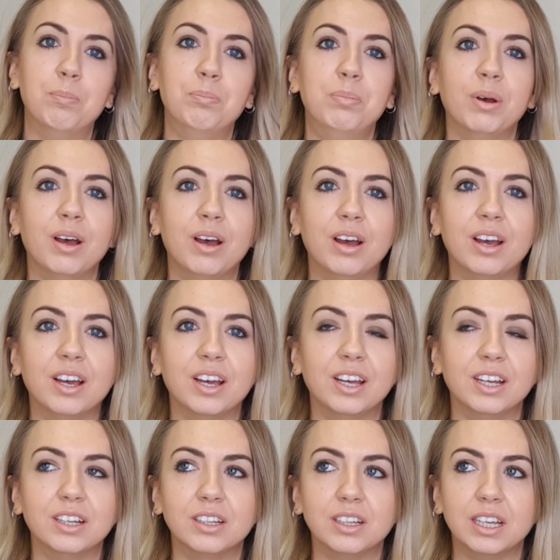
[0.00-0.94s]
But
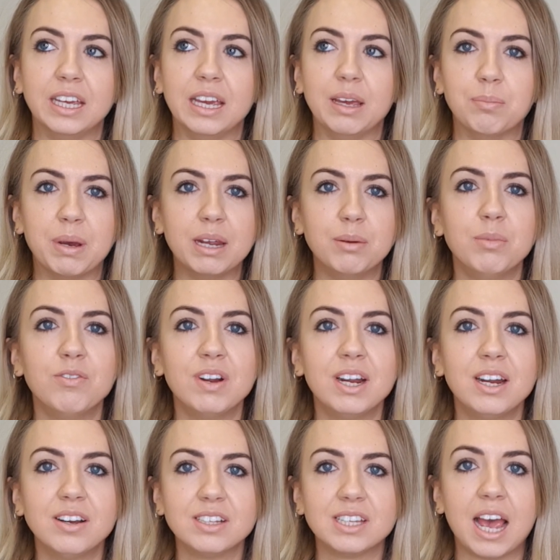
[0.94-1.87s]
it made me
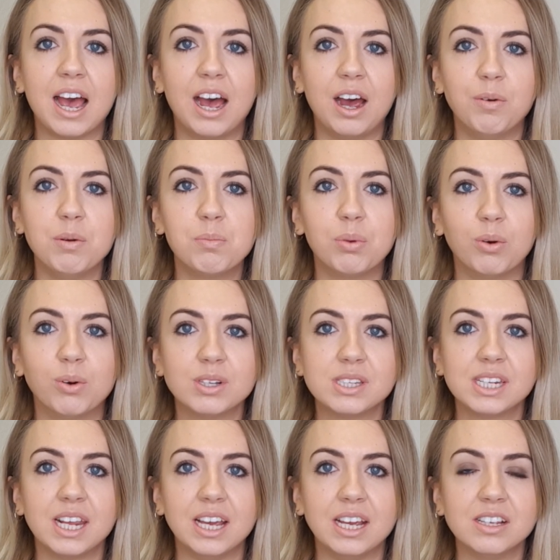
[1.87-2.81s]
realise how
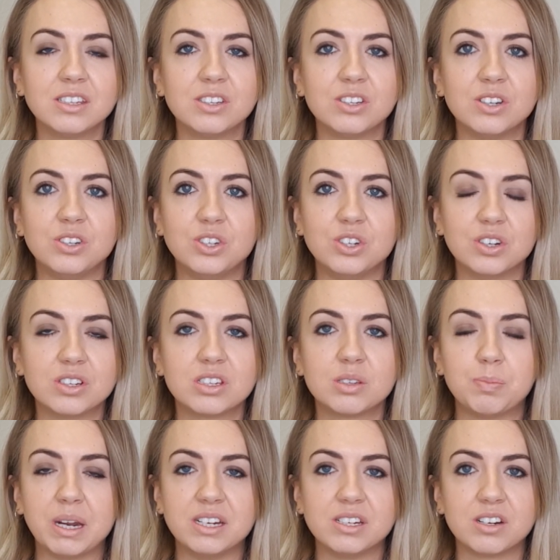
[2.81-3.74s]
important it is to just
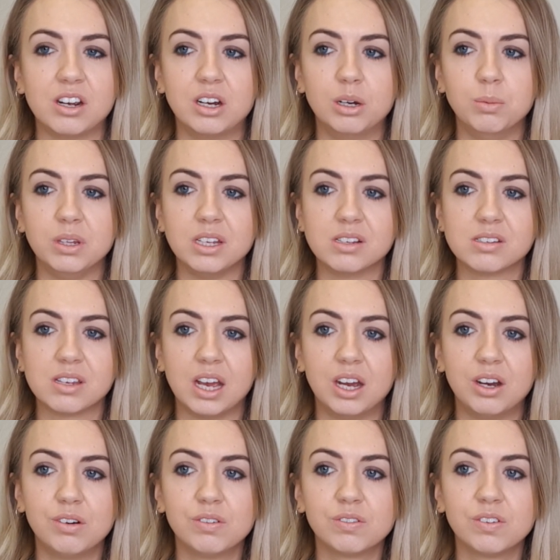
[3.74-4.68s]
spend time with
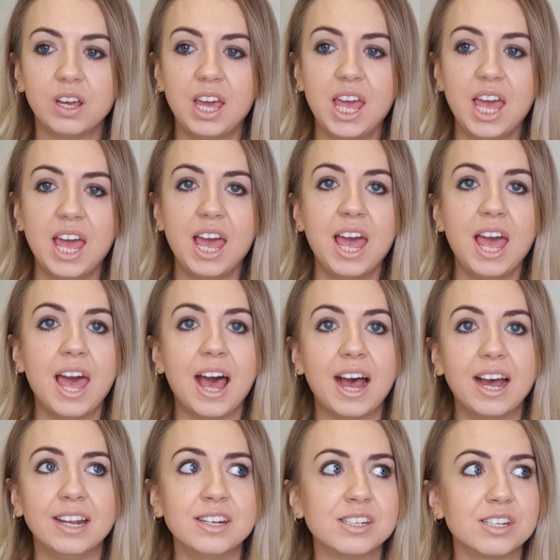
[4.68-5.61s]
yourself.
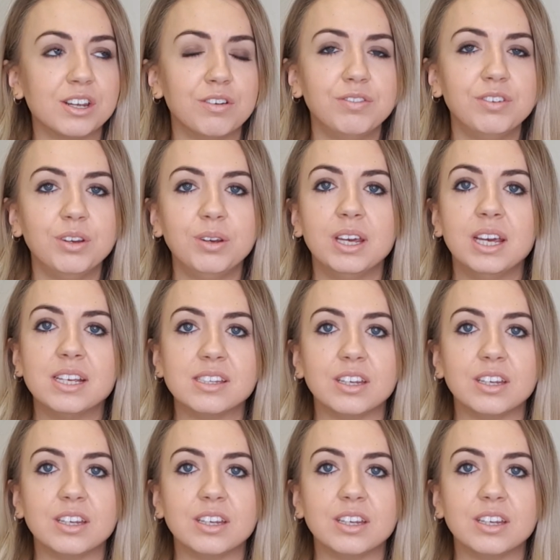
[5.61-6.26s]
And a few years